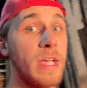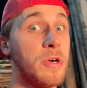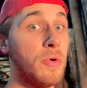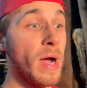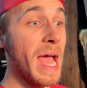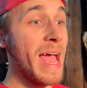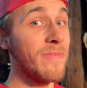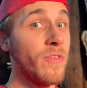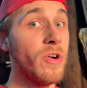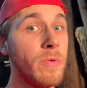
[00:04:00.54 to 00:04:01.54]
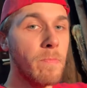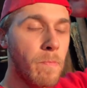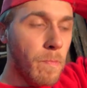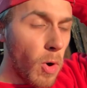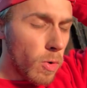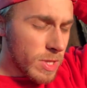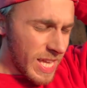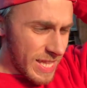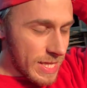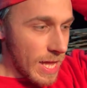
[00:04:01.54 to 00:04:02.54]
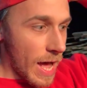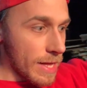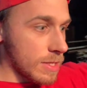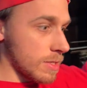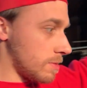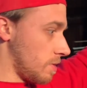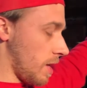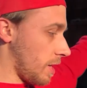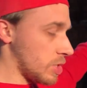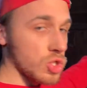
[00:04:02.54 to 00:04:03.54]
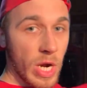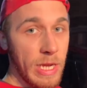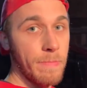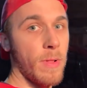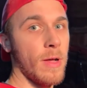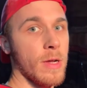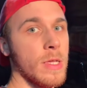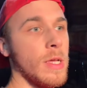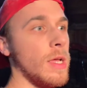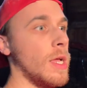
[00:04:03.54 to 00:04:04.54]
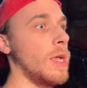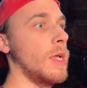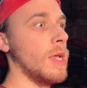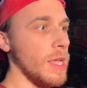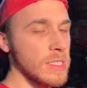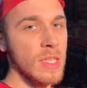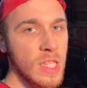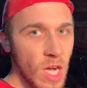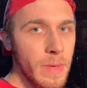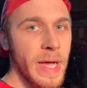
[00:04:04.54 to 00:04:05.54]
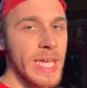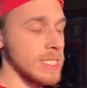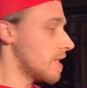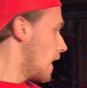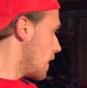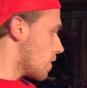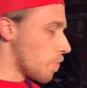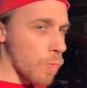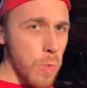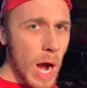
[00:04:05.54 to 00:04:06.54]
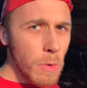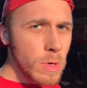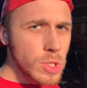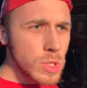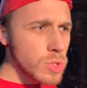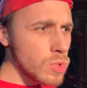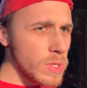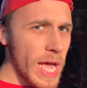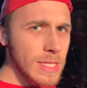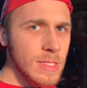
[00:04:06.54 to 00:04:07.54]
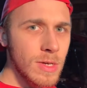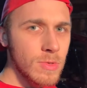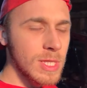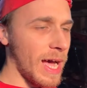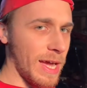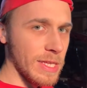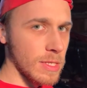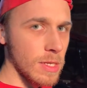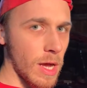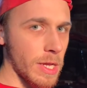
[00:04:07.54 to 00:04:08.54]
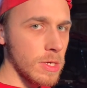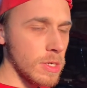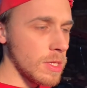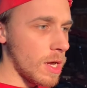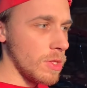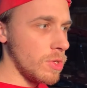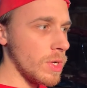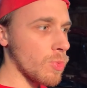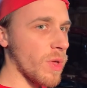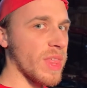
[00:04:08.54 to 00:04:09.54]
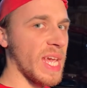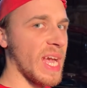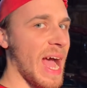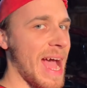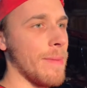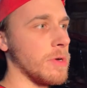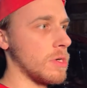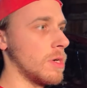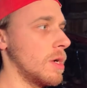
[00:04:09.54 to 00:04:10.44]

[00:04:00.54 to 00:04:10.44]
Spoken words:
Whoever bolted that like drain plug is a dumbass. Like, why would you do that so tight? I couldn't undo it with a hammer.